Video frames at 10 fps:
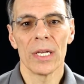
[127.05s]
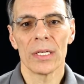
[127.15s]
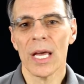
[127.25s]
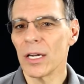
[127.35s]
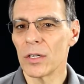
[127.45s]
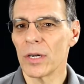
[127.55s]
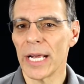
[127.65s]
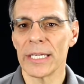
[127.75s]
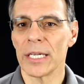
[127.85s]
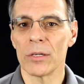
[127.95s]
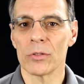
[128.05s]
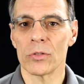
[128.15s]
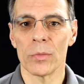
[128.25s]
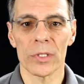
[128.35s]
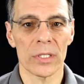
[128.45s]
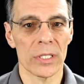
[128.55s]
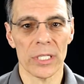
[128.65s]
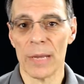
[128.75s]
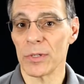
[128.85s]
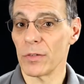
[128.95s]
not a good idea to assume it's the
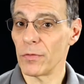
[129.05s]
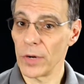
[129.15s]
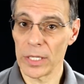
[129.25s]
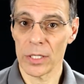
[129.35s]
same as a friend's